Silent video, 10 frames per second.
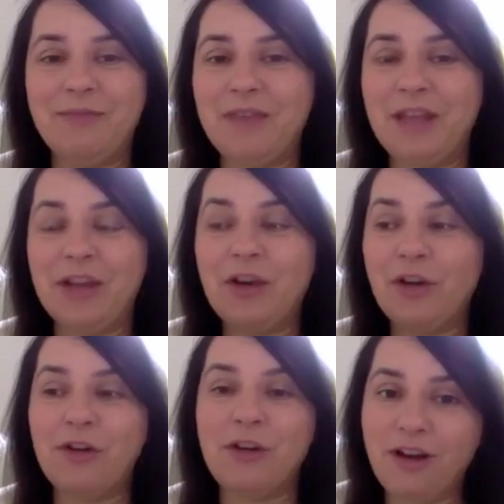
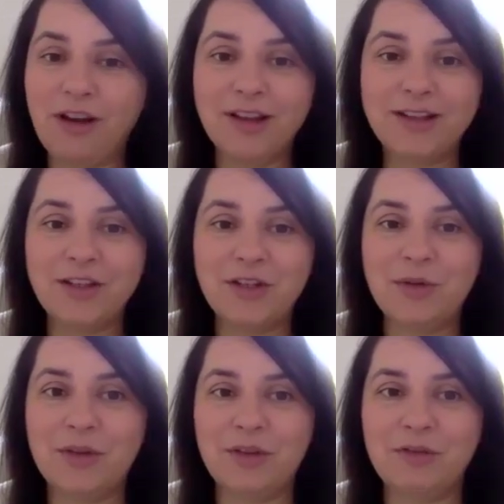incur costs to do
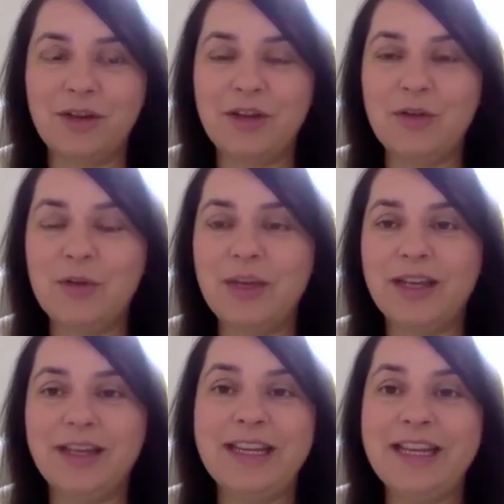this, right? You
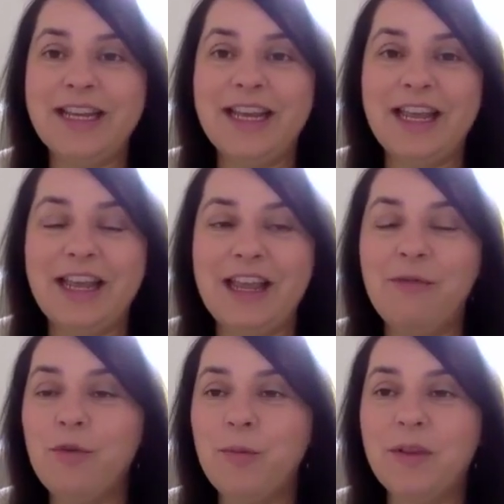can,
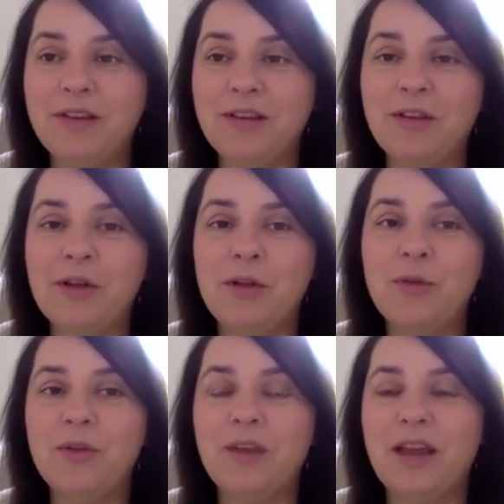if your business is
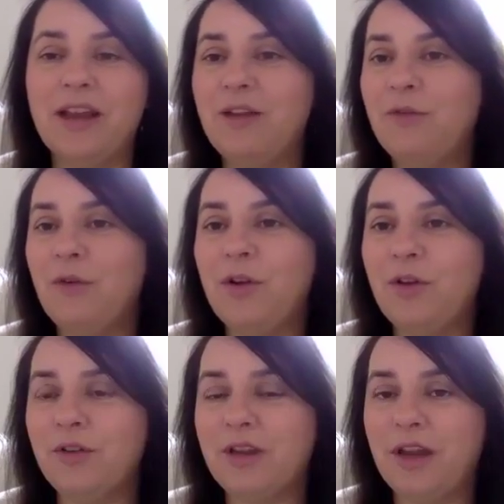closed and if all
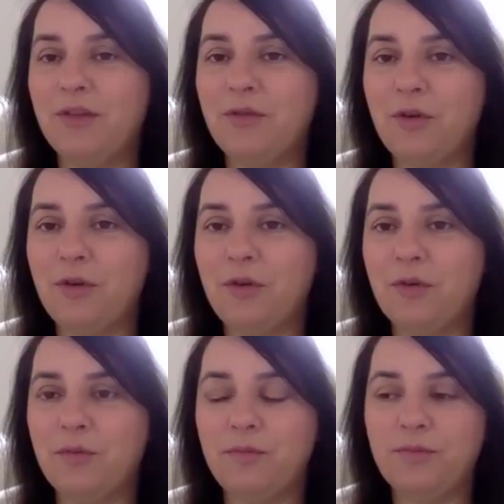your staff are,
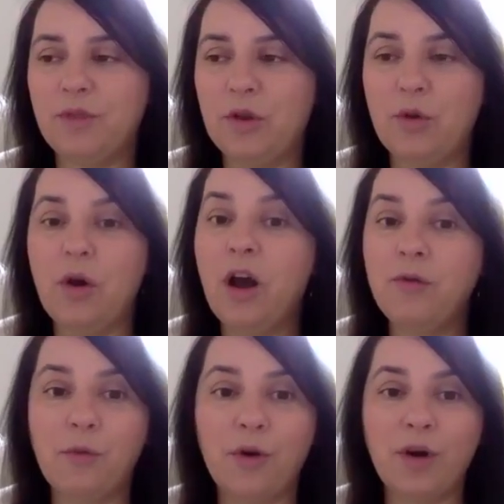you know, off
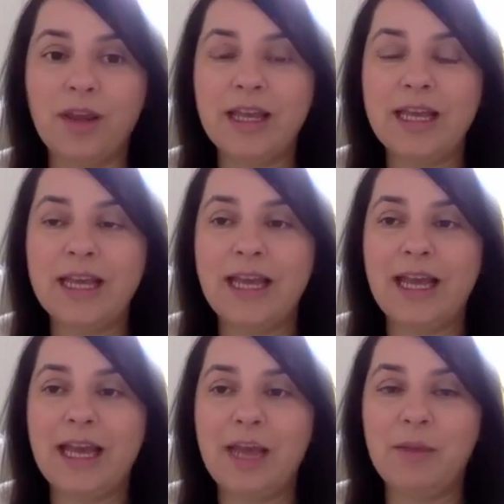work,
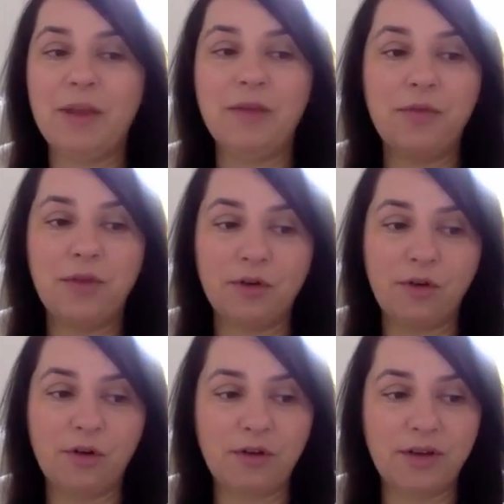if they're
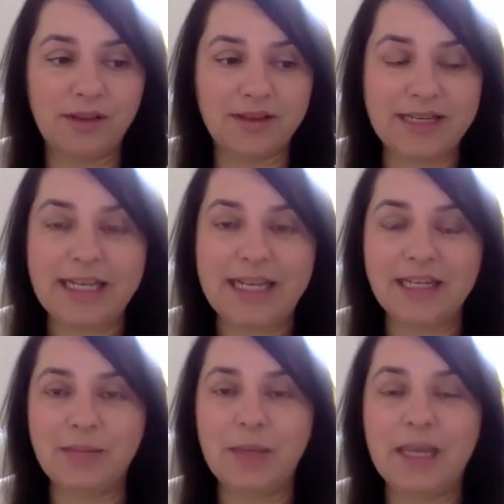all still
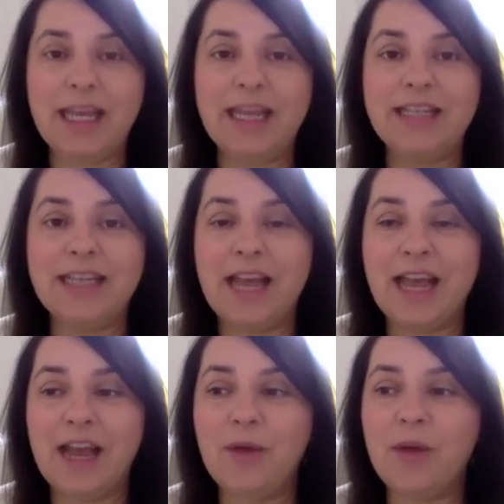getting paid,
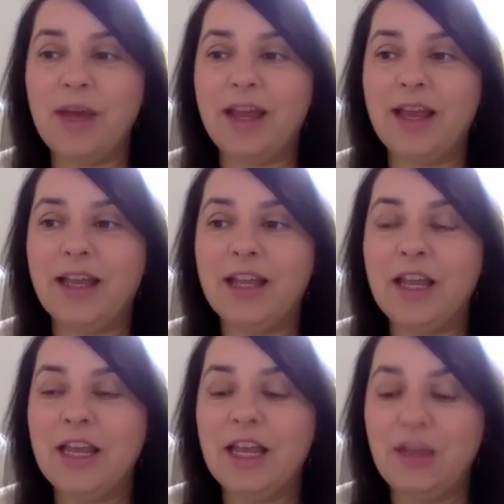how can
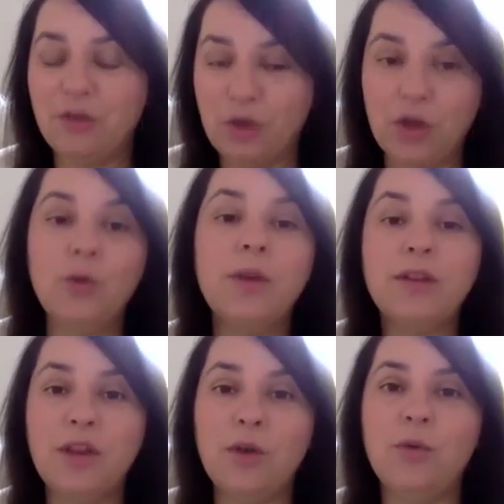either you as
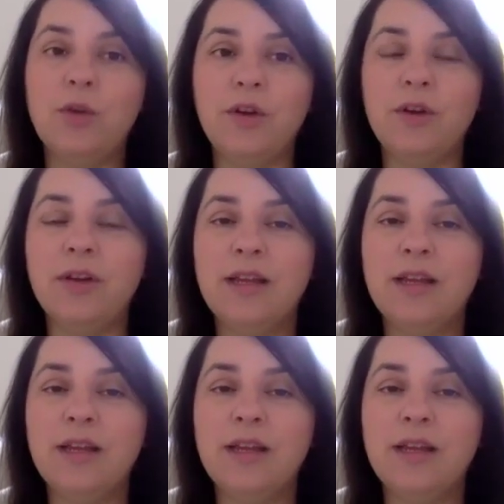the owner